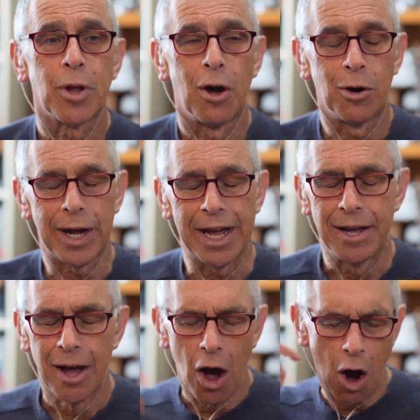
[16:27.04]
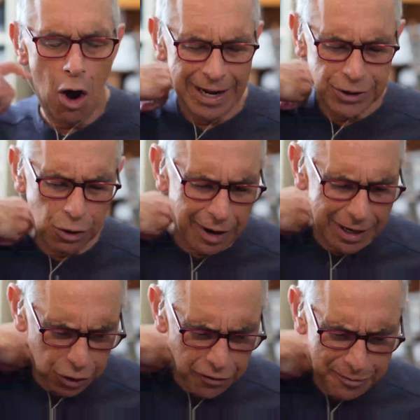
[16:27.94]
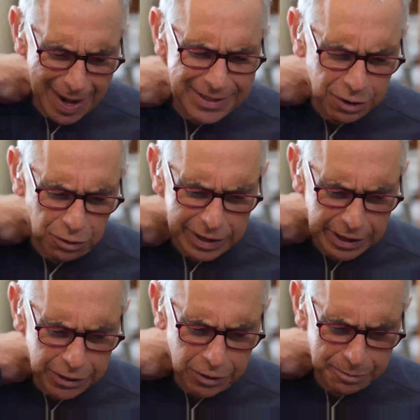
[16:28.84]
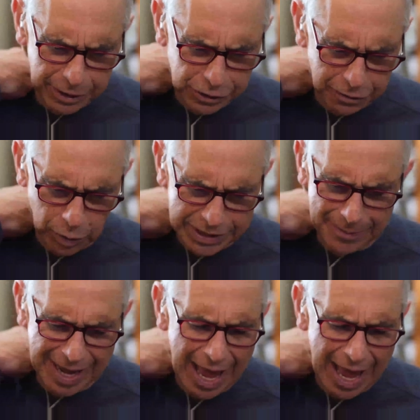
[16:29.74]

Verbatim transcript: Okay. All right. So great. So you've painted a really good picture of what's happening.